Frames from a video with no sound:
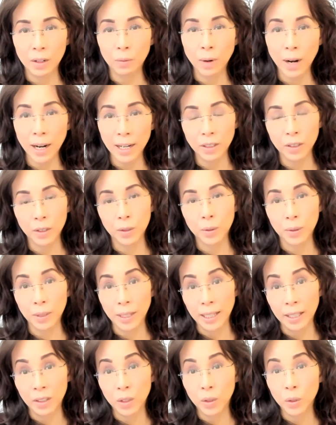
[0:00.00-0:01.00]
writer
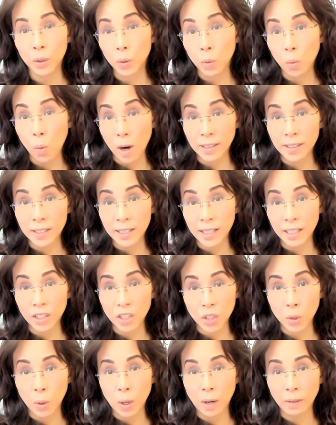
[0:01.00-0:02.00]
creator who wants to get a
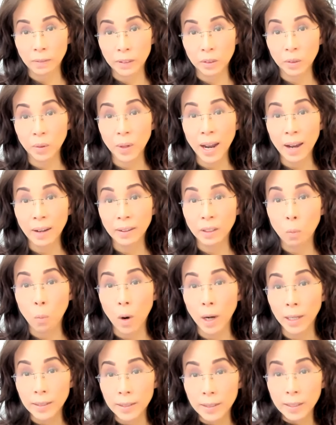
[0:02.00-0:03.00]
show off the ground and
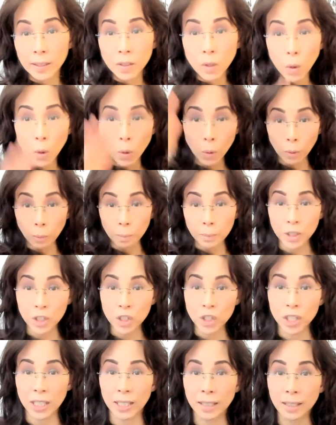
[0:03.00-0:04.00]
wants this whole
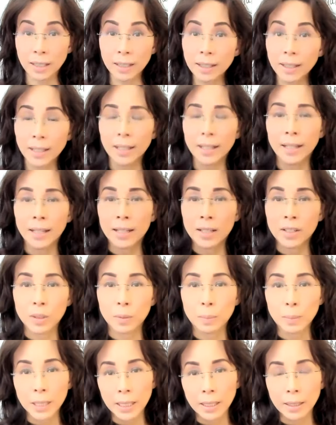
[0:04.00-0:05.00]
machine
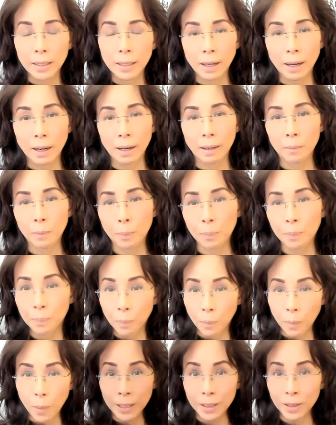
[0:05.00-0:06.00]
to be
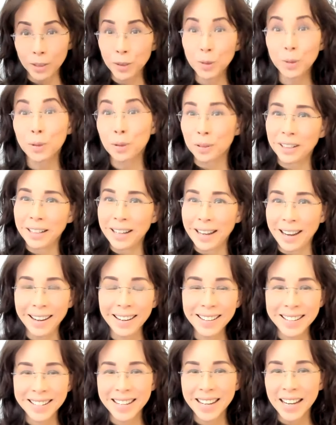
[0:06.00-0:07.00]
what you
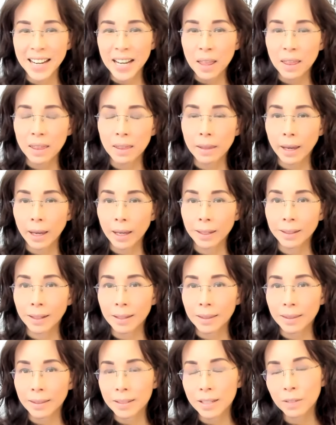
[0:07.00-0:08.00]
create,
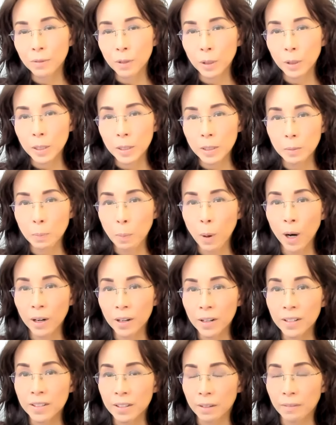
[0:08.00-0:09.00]
then the different
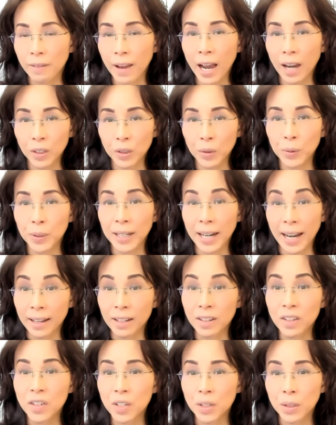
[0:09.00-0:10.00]
parts of how you can
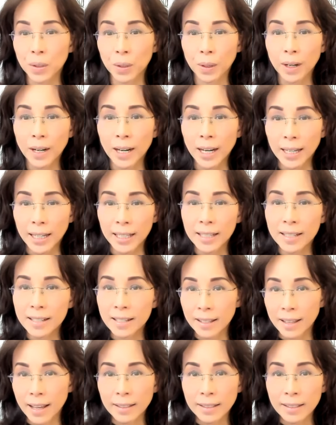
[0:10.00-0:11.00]
enter
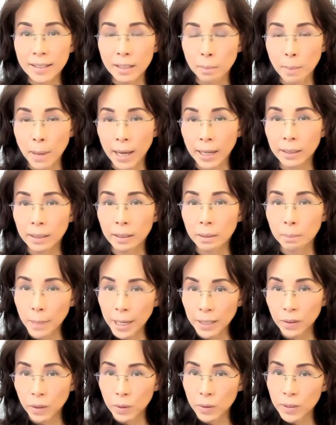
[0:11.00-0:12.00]
into that schematic and
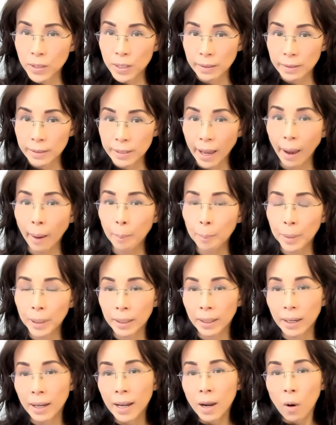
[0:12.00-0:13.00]
make those deals
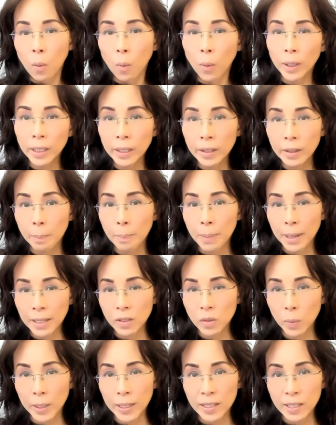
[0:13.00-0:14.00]
happen, one of the
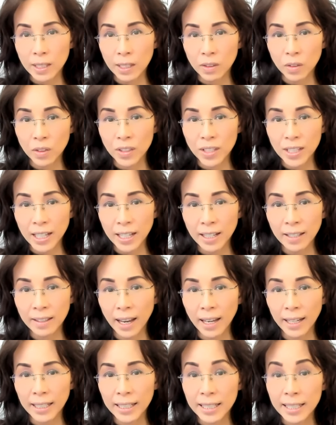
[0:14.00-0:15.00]
best ways to understand
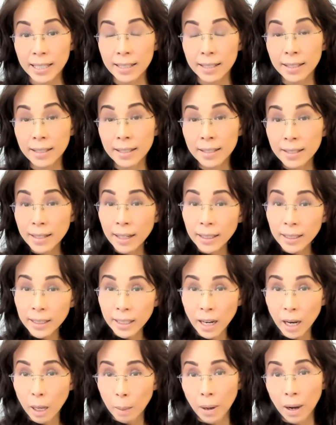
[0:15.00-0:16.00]
that is to
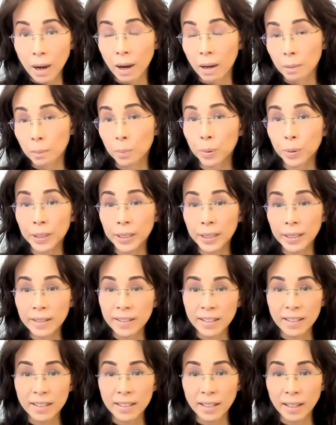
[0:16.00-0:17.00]
study up on
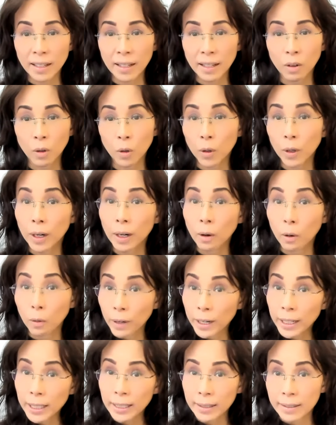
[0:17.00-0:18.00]
pre-existing or
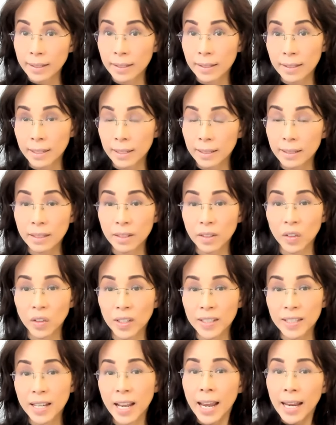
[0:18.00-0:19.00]
already existing
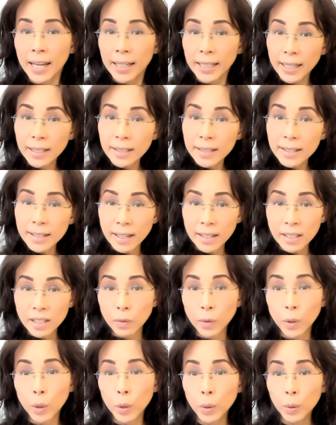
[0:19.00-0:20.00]
series. Get a sense
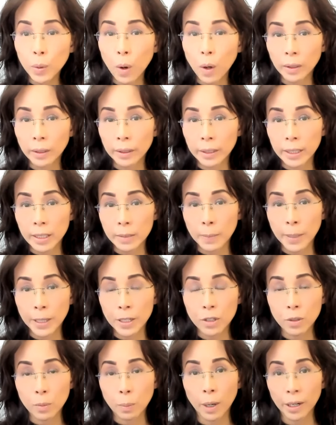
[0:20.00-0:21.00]
of who all of these
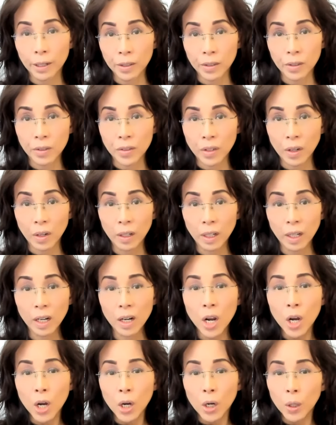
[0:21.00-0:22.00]
major partners are,
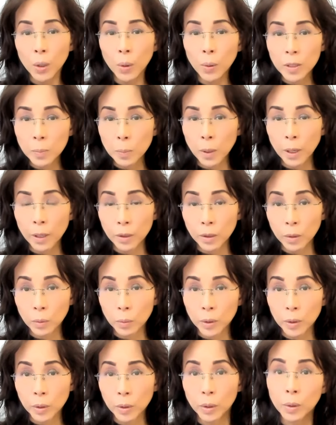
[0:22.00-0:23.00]
who is partnered
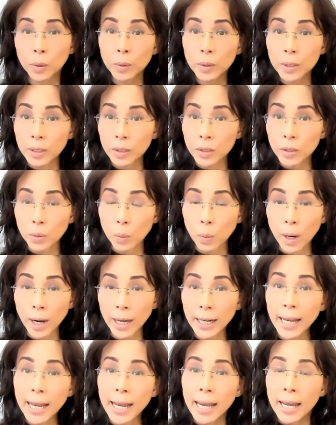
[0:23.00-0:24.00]
with who to do
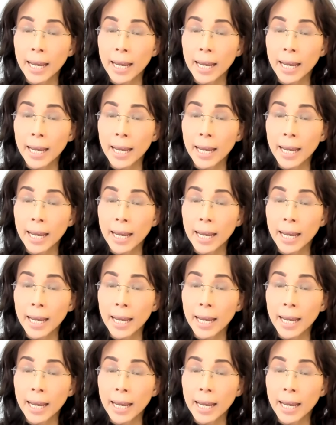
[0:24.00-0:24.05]
what.